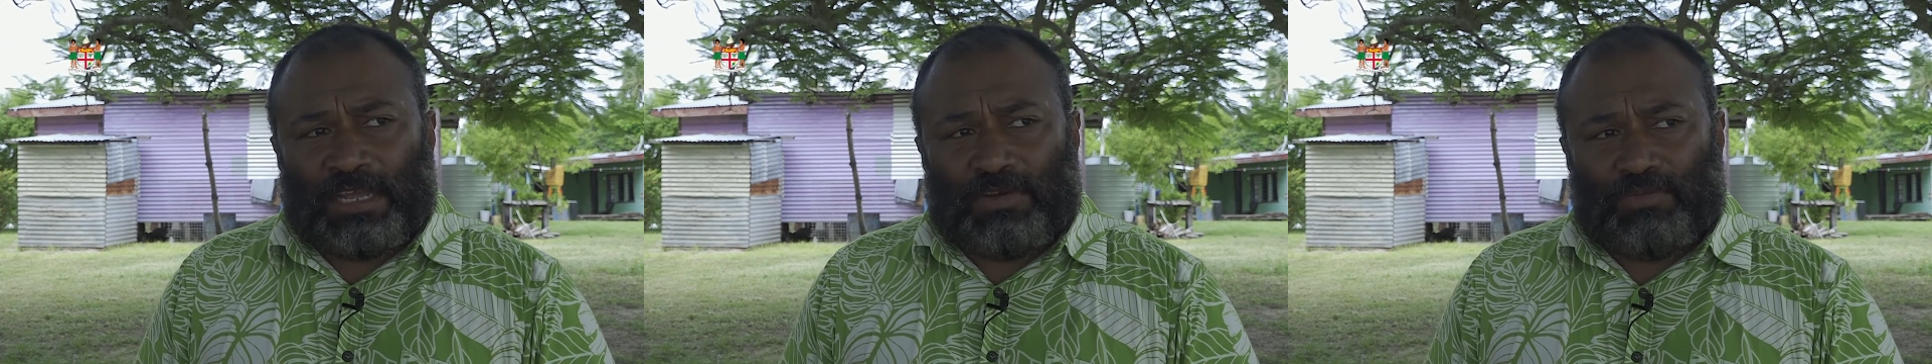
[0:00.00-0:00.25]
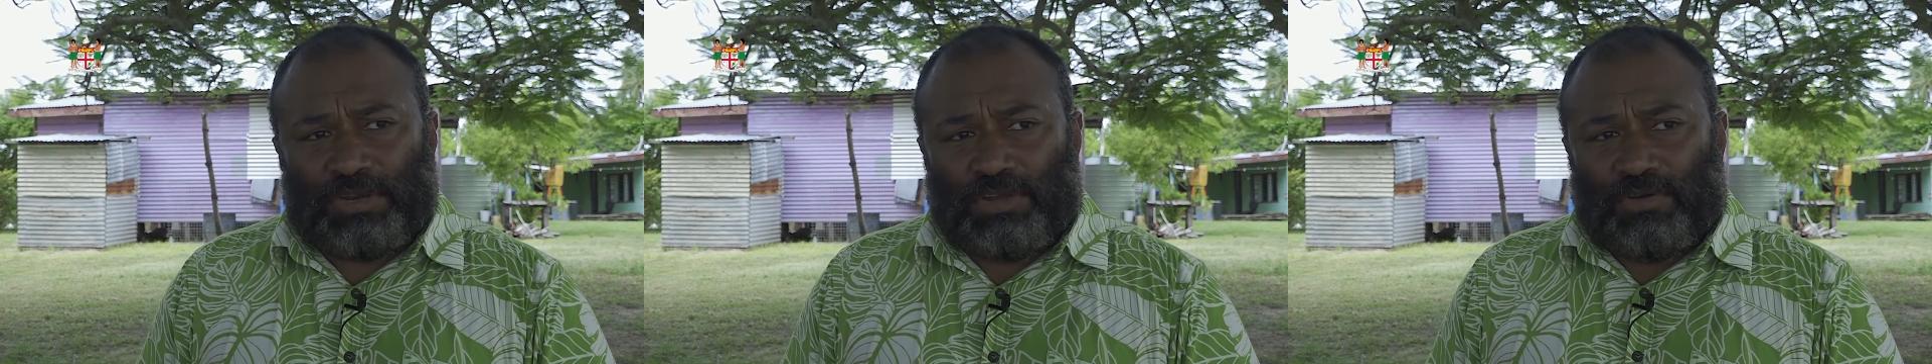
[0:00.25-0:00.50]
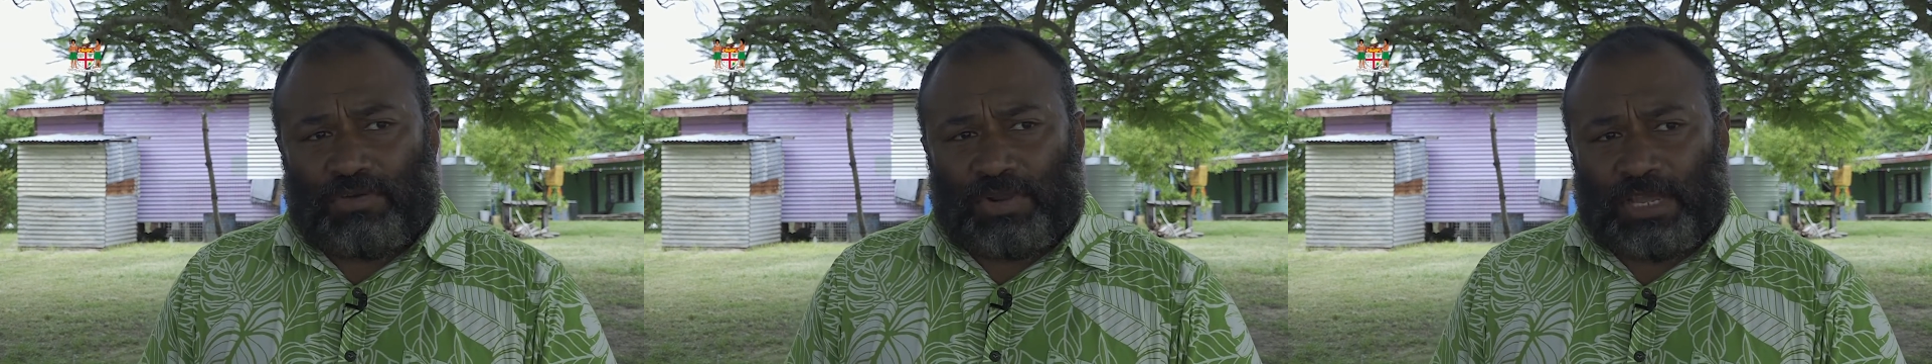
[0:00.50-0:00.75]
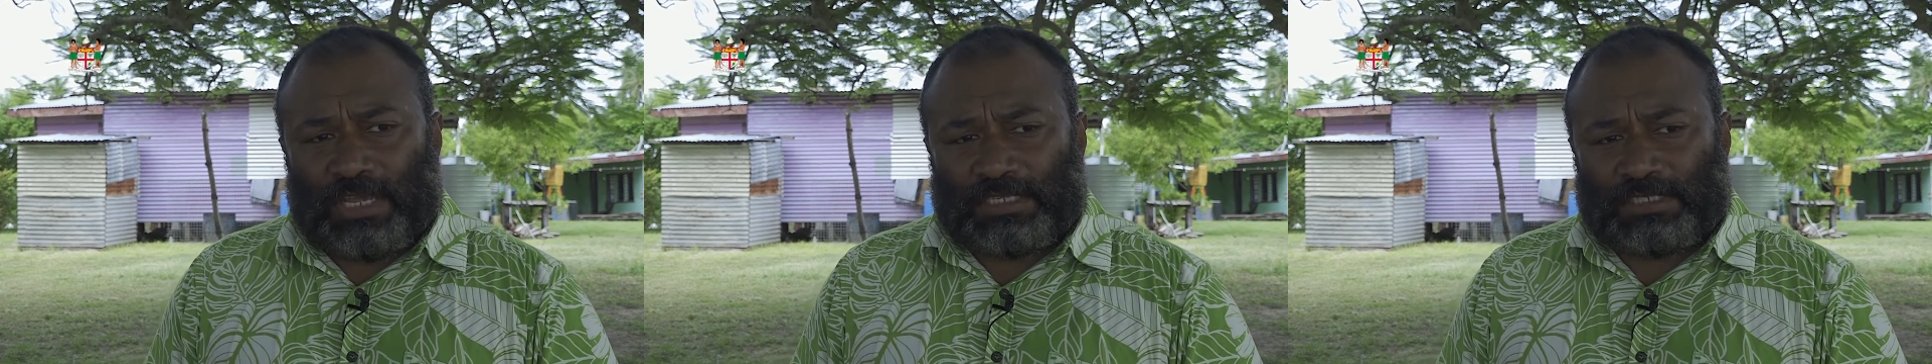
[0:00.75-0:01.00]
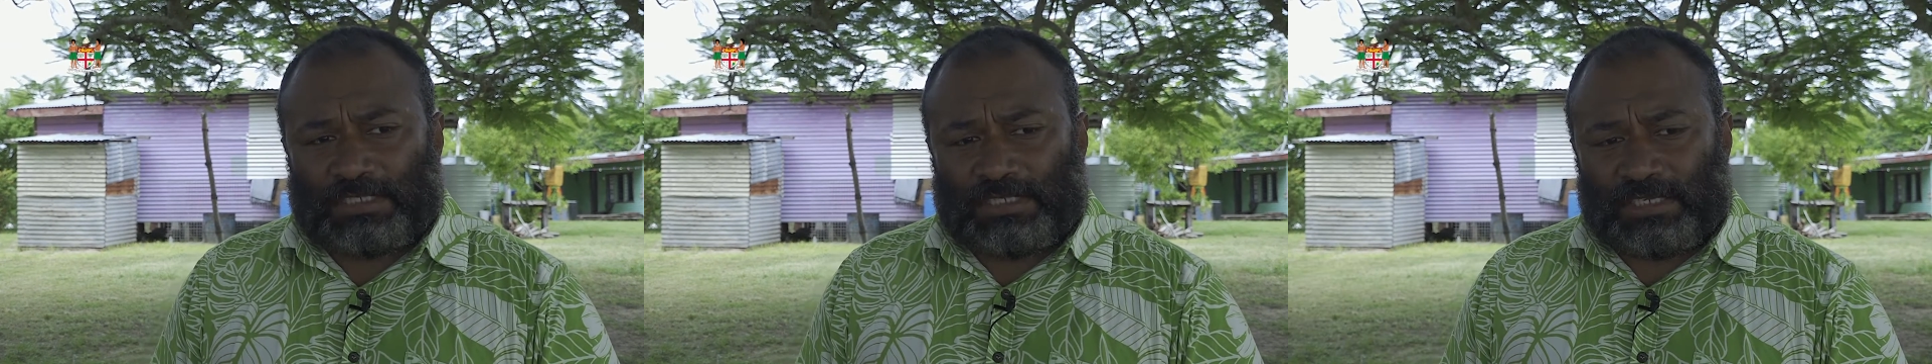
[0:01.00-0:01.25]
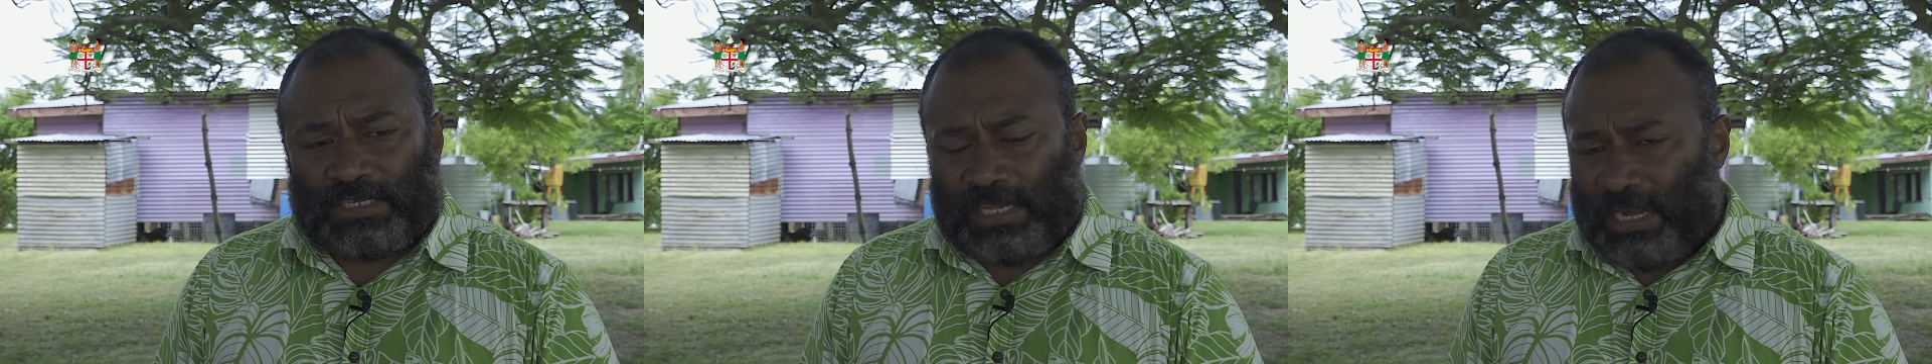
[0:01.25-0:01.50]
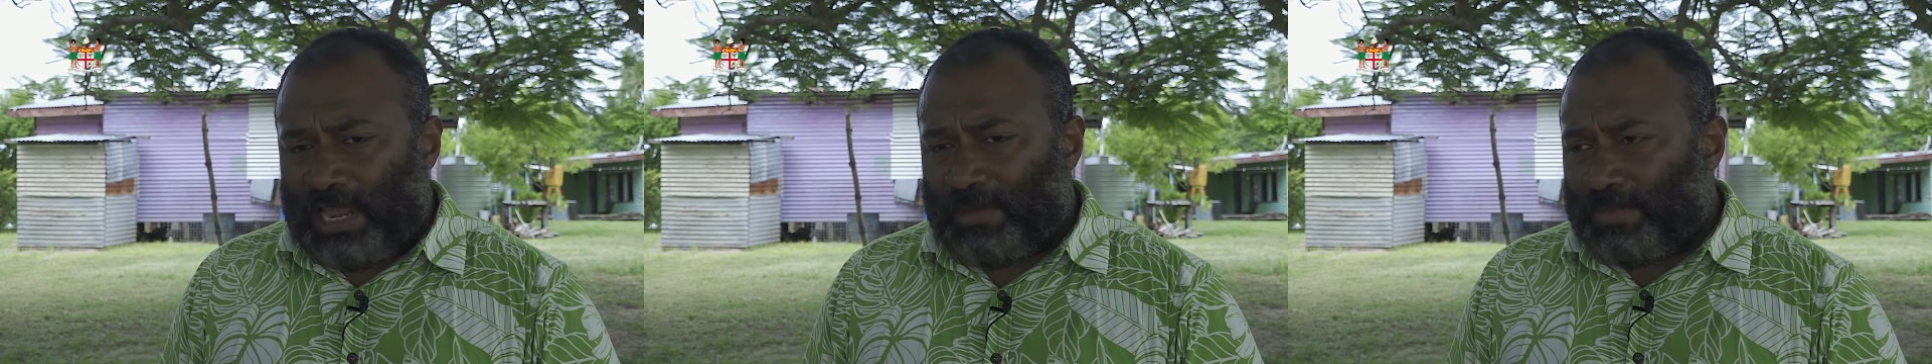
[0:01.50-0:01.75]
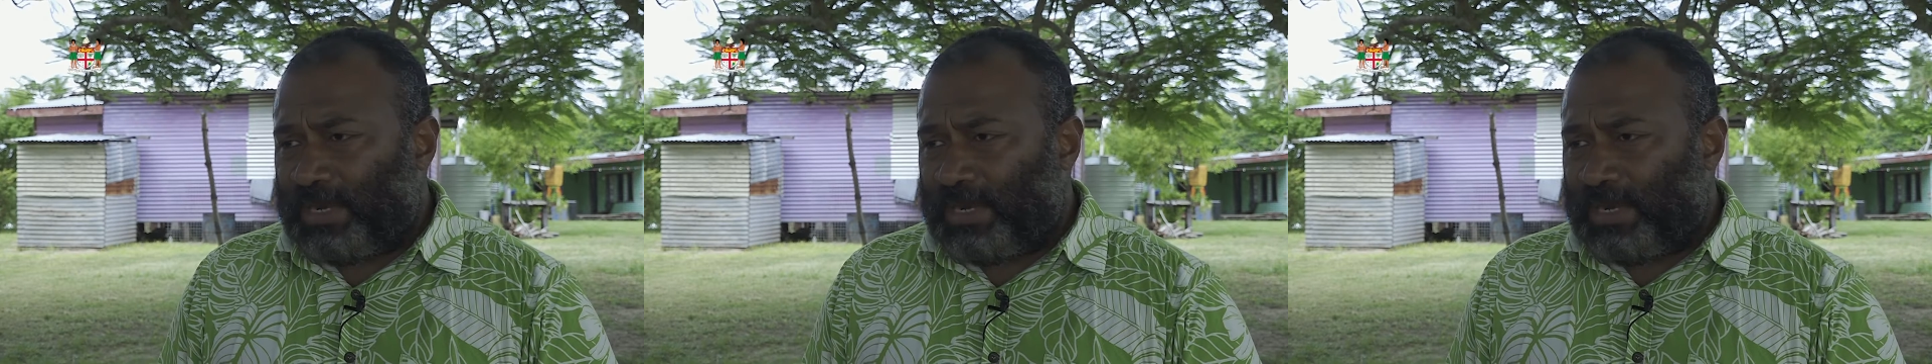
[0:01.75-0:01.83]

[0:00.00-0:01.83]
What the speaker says: Wanikoro has a lab